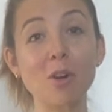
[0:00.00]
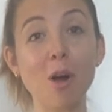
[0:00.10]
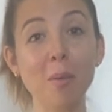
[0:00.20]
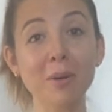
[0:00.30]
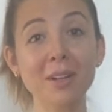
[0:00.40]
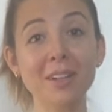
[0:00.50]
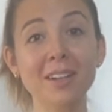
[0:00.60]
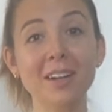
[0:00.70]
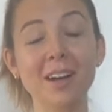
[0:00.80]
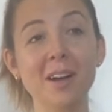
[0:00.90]
calmer.
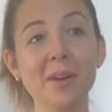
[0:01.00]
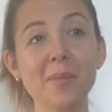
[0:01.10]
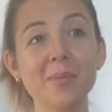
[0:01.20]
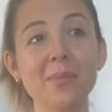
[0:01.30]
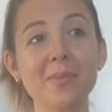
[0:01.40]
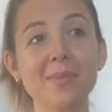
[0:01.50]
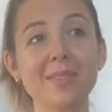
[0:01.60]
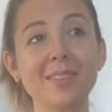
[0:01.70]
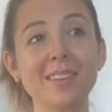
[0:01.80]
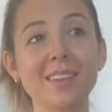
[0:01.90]

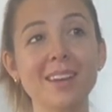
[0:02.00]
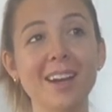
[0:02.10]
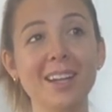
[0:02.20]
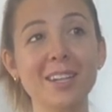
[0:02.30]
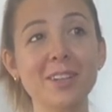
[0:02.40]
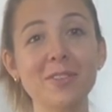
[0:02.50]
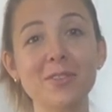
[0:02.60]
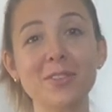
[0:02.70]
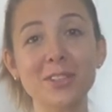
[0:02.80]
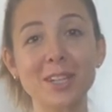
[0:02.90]
I can even
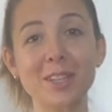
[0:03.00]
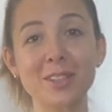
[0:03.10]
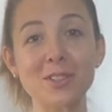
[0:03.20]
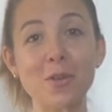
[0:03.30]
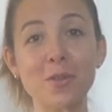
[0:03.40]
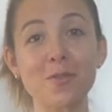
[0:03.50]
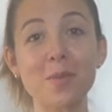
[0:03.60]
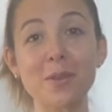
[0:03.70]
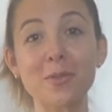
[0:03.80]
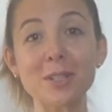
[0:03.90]
feel like the tone of
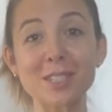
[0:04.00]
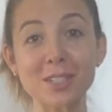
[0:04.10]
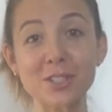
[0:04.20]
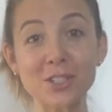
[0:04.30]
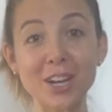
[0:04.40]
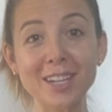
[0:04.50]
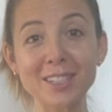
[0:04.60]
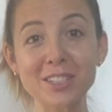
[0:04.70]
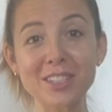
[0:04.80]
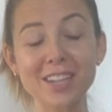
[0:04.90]
my voice has
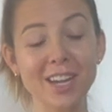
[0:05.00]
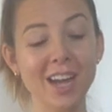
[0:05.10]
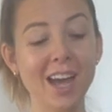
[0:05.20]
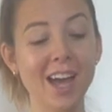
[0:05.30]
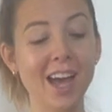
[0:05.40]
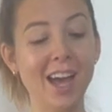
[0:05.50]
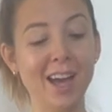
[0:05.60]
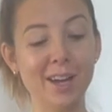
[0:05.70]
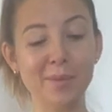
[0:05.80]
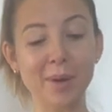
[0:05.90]
changed.
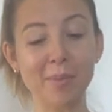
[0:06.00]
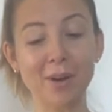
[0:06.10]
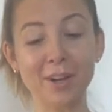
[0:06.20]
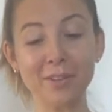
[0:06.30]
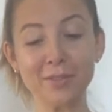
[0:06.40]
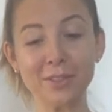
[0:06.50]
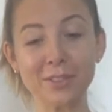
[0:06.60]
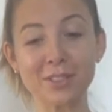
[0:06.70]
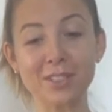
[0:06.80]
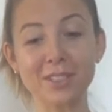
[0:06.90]
My body
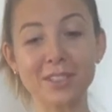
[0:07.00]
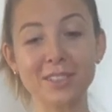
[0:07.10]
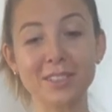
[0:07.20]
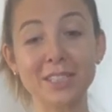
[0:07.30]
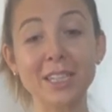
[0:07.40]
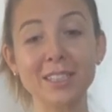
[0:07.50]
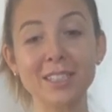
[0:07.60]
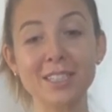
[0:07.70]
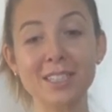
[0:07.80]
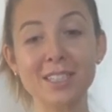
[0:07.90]
feels tingly
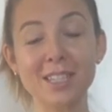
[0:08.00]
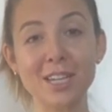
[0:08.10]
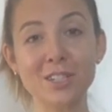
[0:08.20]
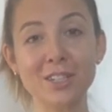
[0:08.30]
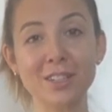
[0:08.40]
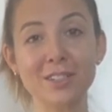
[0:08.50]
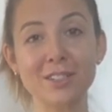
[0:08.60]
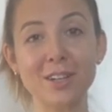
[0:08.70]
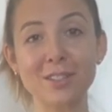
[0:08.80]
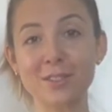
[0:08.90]
sensation. There's
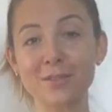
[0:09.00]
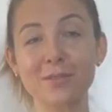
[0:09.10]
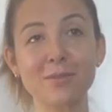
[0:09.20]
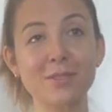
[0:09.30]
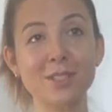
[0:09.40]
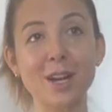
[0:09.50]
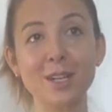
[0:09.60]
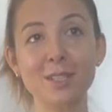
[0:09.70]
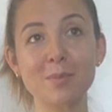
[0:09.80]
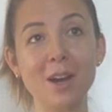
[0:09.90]
lots of
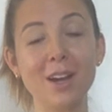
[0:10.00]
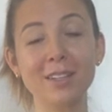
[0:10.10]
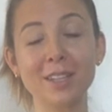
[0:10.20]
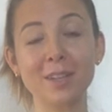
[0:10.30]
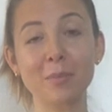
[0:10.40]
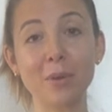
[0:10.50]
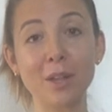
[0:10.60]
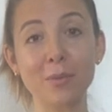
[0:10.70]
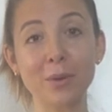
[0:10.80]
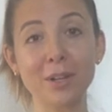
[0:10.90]
science behind like
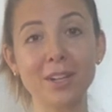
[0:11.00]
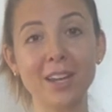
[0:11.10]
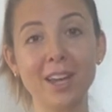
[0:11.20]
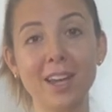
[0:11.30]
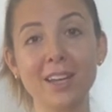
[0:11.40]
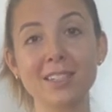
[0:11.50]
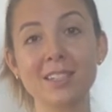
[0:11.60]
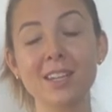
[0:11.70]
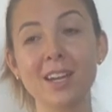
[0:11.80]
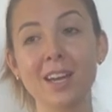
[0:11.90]
breath work and
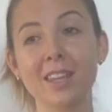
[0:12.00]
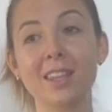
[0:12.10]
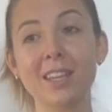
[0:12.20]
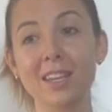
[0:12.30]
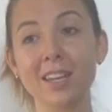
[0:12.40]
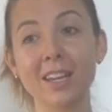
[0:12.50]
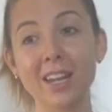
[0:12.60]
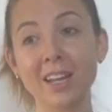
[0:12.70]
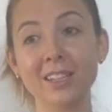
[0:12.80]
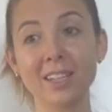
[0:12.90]
the
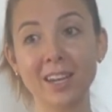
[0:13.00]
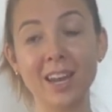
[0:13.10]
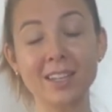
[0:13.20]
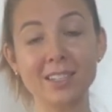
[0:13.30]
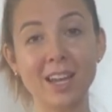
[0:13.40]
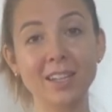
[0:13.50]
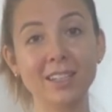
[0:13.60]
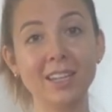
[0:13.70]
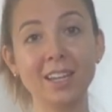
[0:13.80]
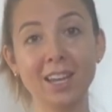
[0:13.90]
inhaling,
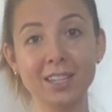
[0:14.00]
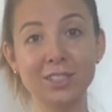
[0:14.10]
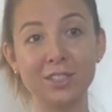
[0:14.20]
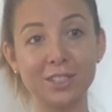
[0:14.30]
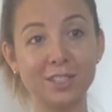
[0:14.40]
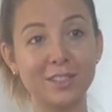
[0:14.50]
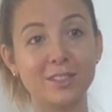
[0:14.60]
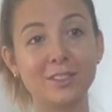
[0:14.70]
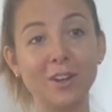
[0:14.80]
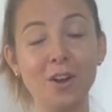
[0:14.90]
exhaling, and just
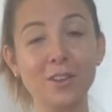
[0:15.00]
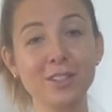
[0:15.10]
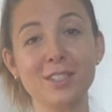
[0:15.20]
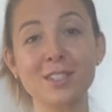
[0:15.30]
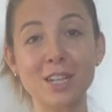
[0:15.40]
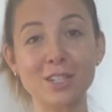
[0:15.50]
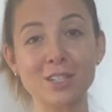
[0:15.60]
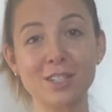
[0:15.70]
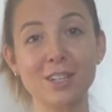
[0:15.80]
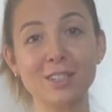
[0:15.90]
all the sensations
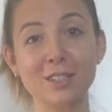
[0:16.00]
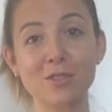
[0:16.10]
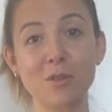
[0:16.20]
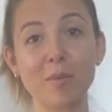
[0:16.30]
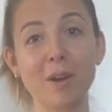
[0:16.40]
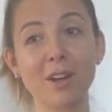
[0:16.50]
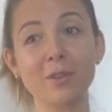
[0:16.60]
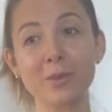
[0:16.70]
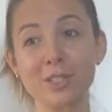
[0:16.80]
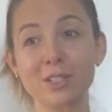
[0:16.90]
that it does to our body,
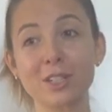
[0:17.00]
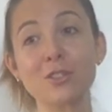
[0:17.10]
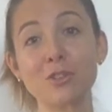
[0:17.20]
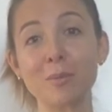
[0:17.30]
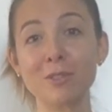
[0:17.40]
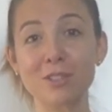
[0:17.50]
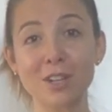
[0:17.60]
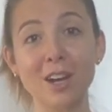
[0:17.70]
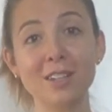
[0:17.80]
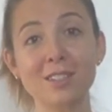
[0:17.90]
which contributes to
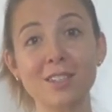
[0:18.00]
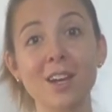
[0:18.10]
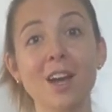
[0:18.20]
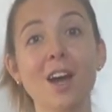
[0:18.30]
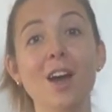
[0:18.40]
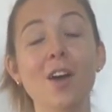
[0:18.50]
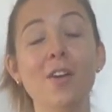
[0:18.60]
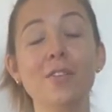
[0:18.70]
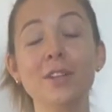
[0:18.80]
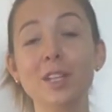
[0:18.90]
us
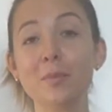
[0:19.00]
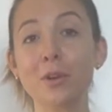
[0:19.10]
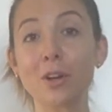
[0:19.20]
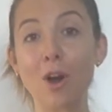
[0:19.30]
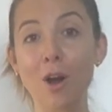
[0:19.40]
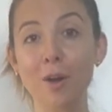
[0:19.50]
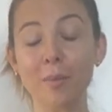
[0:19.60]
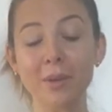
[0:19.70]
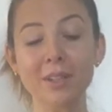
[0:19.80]
feeling more calm.